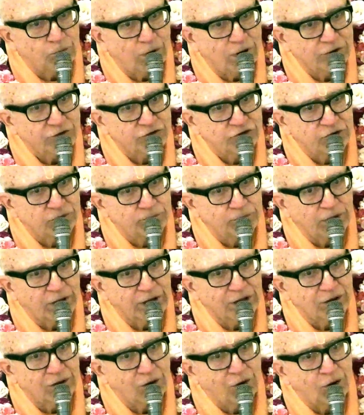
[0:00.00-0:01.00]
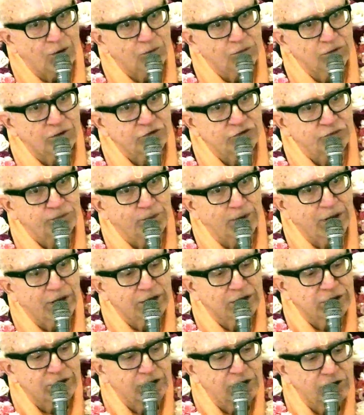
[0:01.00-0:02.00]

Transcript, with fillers: wants to pay all respect